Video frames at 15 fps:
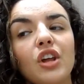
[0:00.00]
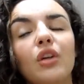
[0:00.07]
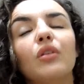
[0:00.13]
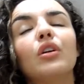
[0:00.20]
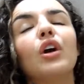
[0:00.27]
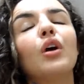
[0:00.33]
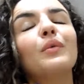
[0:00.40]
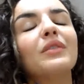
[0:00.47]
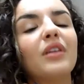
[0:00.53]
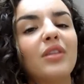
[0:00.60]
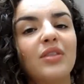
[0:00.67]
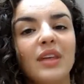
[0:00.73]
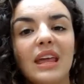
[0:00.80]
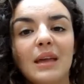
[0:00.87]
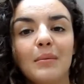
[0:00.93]
I don't go with
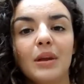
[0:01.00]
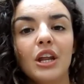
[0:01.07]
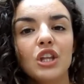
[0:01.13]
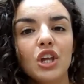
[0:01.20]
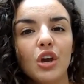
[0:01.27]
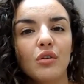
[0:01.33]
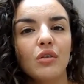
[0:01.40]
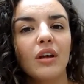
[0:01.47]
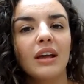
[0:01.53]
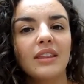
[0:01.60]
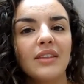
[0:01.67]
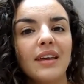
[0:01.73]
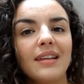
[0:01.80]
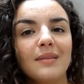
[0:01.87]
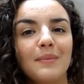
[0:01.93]
a theme, and I don't
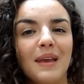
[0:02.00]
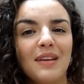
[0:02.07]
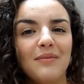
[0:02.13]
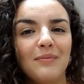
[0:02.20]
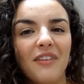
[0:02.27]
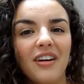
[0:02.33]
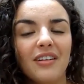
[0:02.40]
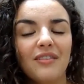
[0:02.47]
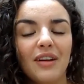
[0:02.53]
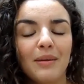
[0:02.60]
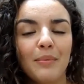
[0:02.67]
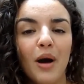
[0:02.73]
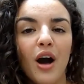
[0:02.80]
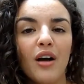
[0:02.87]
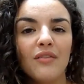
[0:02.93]
like things being very,
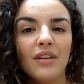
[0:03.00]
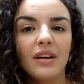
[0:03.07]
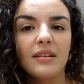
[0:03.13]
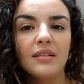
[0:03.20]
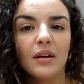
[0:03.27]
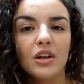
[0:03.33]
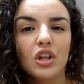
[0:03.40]
very perfect.